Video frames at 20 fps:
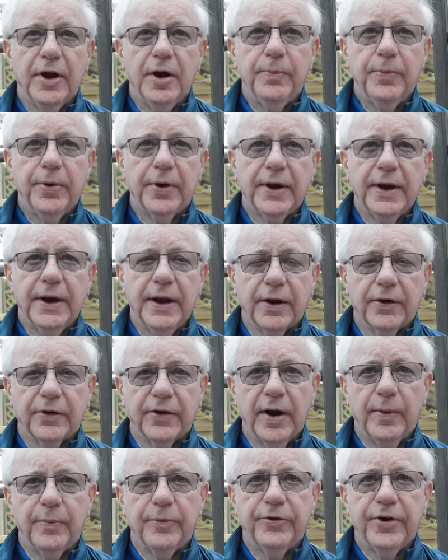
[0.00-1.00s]
per
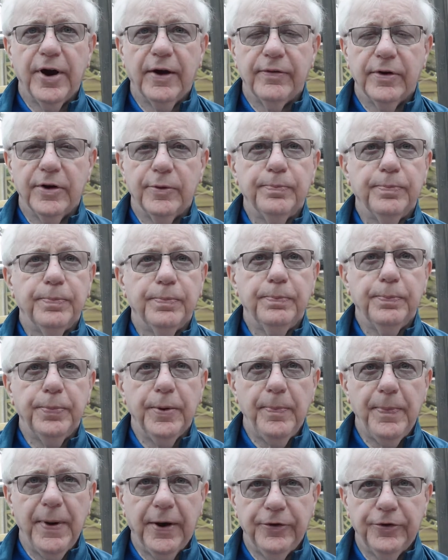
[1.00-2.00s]
kilogram travelled per
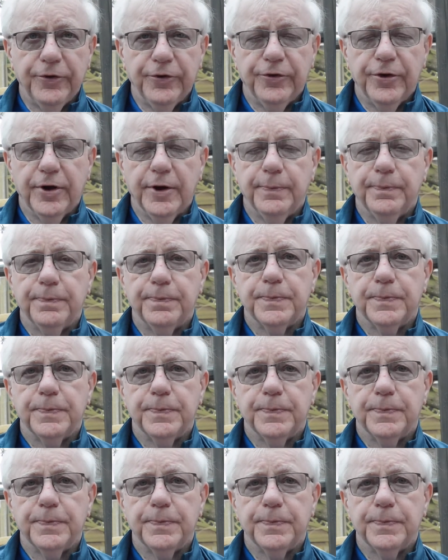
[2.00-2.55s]
passenger.